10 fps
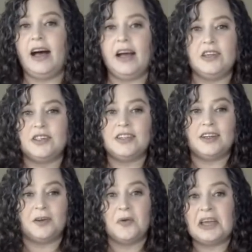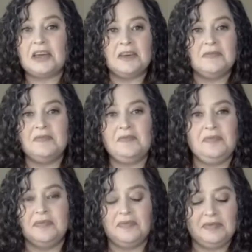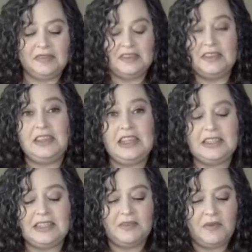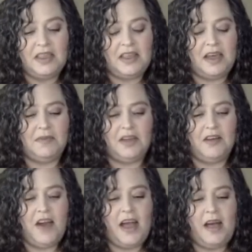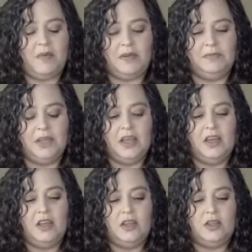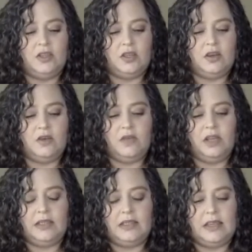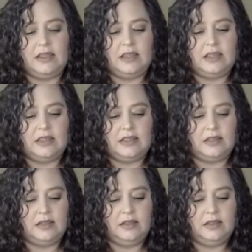just did a quick, this is the one that I'm gonna grab. So let's get this